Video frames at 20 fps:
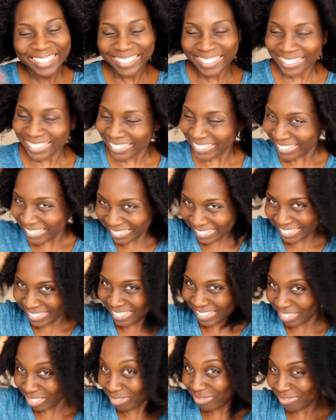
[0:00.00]
Hi
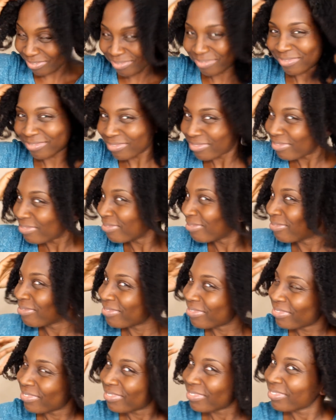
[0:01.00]
everyone, welcome to
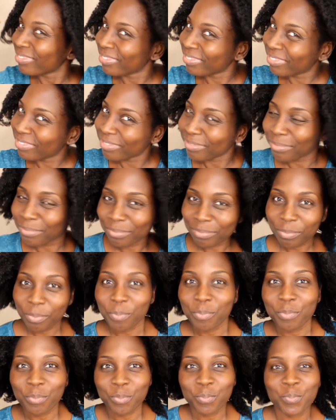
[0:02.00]
Discovery Natural. Today
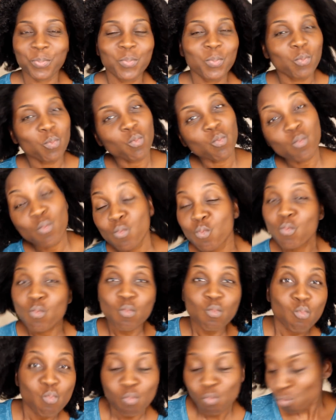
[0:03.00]
I'm using new
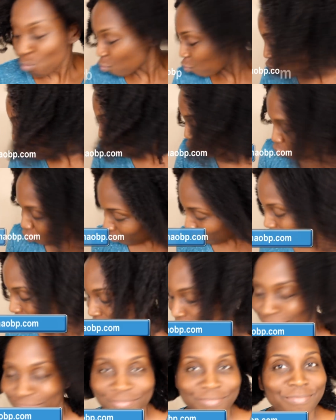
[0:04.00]
products from
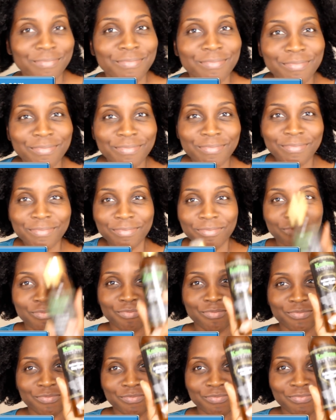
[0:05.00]
Kadima line, and I'm
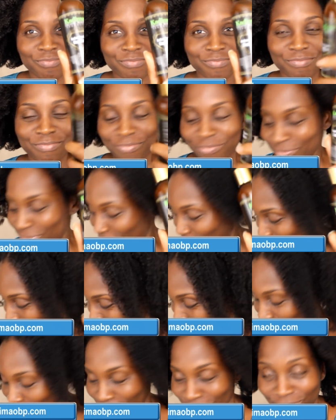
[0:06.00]
using their clay
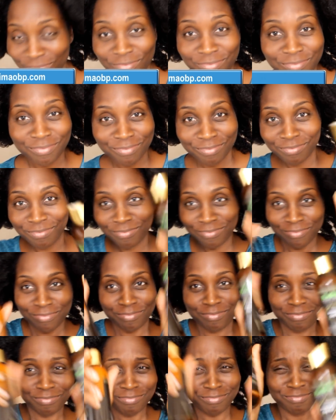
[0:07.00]
wash and their
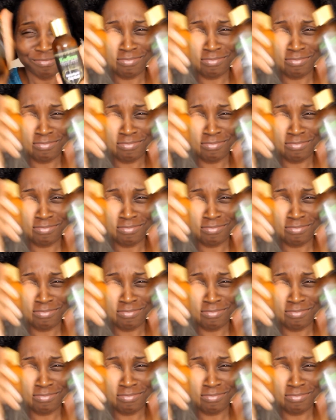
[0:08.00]
protein